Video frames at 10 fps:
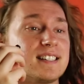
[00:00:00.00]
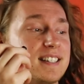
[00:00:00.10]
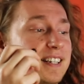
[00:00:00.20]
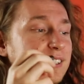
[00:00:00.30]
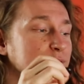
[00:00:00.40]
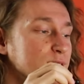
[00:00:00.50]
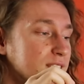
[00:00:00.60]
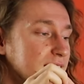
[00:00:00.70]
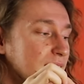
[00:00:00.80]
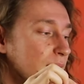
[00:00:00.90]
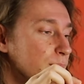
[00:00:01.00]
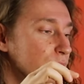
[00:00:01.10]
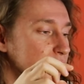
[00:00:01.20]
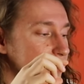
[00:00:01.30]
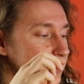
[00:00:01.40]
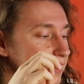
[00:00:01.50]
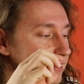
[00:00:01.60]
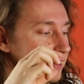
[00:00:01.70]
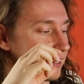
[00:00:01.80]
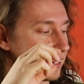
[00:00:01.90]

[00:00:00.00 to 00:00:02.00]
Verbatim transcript: said, to see a person